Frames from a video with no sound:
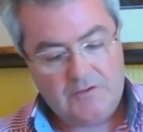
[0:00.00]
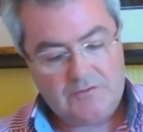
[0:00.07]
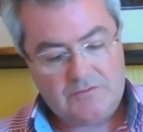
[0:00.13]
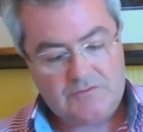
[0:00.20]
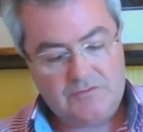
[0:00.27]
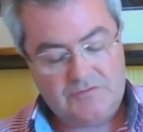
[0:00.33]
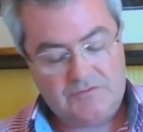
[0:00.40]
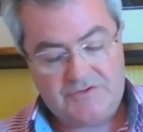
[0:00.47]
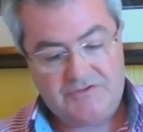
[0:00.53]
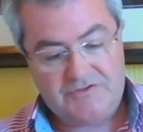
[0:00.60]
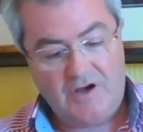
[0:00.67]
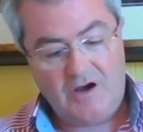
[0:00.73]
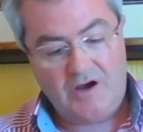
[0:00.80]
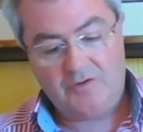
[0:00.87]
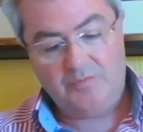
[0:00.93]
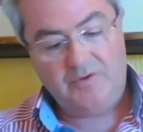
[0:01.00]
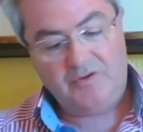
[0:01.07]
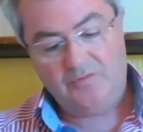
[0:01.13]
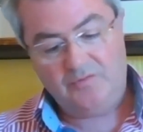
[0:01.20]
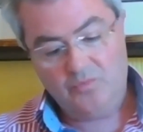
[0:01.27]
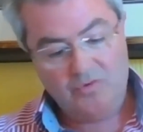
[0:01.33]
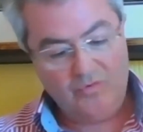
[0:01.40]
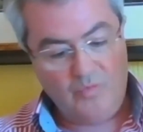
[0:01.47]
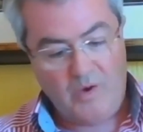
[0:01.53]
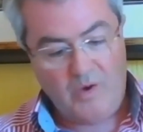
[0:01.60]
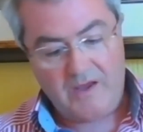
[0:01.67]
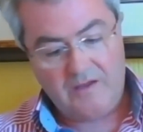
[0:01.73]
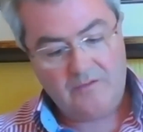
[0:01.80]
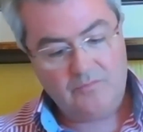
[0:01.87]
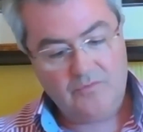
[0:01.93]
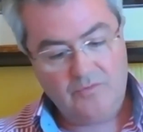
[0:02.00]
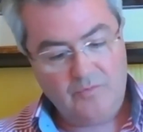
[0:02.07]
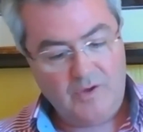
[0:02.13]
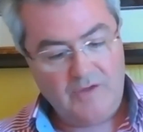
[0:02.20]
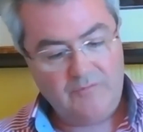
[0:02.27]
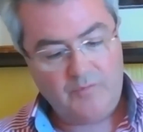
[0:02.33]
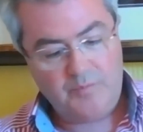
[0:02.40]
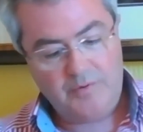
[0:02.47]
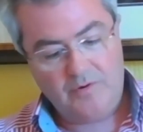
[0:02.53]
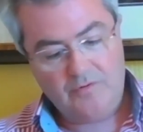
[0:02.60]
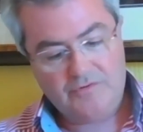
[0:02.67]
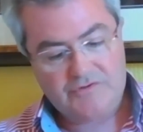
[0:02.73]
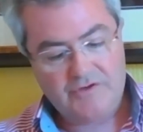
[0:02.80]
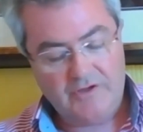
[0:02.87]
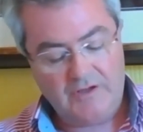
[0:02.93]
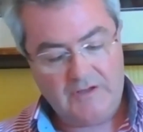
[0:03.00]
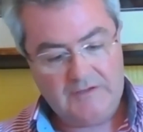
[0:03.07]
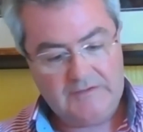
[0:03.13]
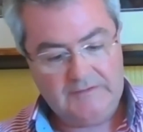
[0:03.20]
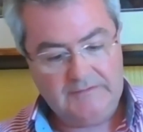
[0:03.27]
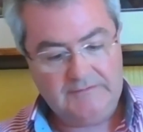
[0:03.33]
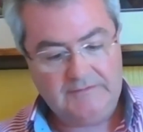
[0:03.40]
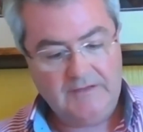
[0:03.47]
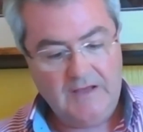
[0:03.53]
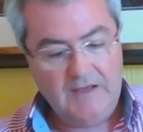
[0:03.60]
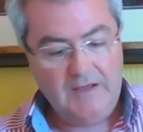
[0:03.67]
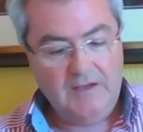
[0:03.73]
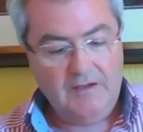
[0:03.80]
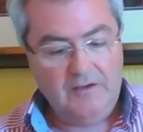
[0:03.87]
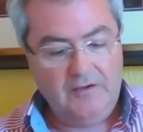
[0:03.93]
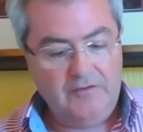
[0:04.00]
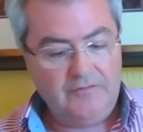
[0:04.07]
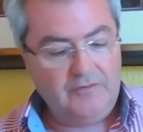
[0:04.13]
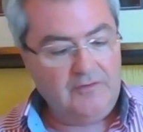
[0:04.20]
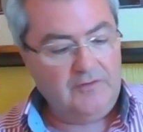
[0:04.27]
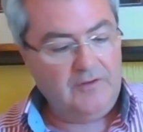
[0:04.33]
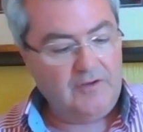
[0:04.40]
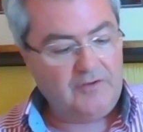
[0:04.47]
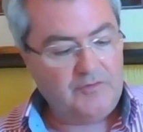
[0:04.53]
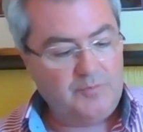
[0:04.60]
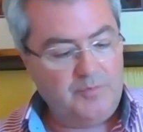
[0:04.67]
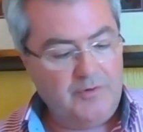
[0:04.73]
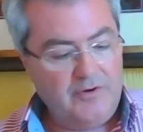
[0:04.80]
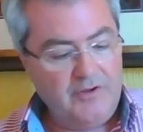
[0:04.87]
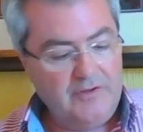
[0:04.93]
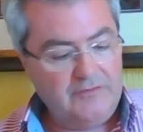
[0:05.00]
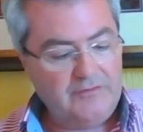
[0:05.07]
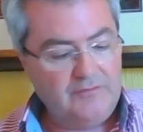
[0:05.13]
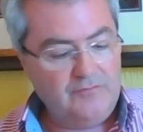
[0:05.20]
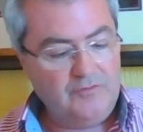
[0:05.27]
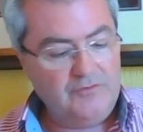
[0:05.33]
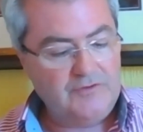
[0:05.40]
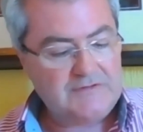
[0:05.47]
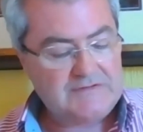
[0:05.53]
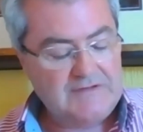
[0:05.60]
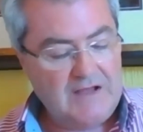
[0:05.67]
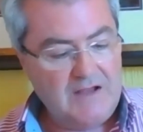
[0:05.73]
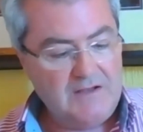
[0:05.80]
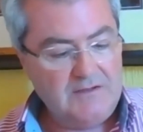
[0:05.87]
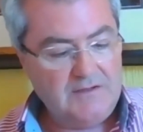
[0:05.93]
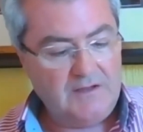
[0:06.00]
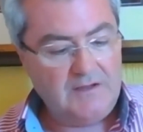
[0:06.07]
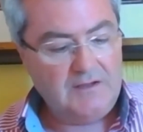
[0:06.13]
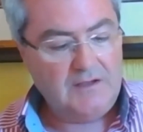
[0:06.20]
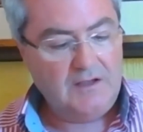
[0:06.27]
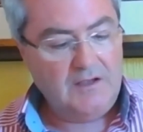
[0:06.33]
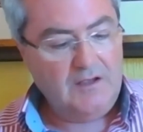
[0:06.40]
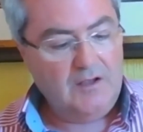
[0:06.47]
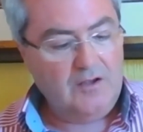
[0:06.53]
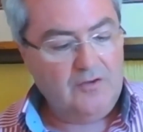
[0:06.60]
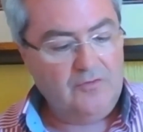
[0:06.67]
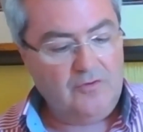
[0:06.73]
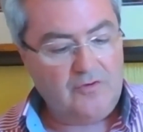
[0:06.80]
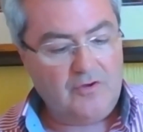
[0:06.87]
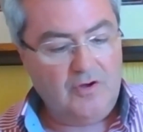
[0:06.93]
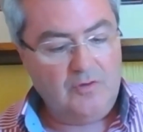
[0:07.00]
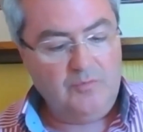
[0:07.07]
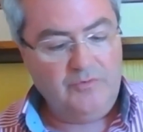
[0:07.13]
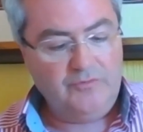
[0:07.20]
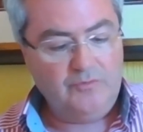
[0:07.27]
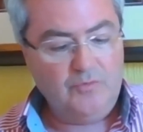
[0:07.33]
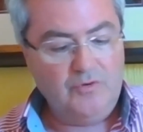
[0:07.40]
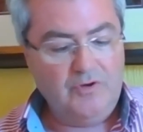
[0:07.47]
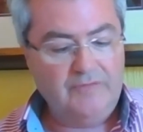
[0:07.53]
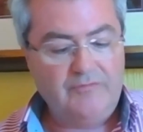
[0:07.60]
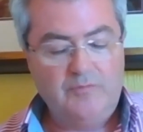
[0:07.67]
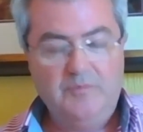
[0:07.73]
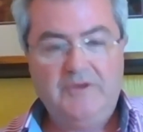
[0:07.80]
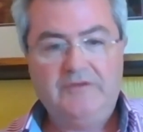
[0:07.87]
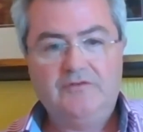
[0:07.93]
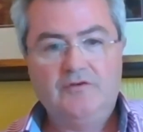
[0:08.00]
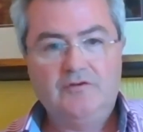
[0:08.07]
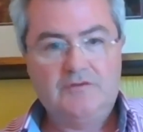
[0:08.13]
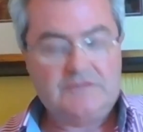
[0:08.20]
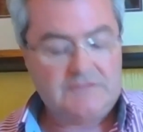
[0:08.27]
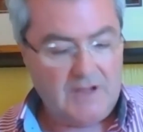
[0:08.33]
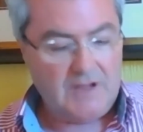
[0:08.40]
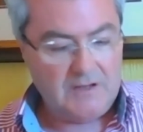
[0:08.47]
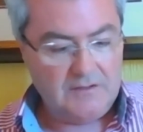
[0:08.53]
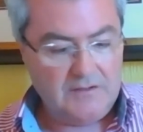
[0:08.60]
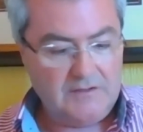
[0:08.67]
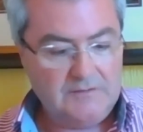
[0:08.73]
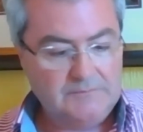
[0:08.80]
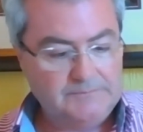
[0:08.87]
So to start with, one way of approaching it is, isn't the experience of understanding not always one of a misunderstanding?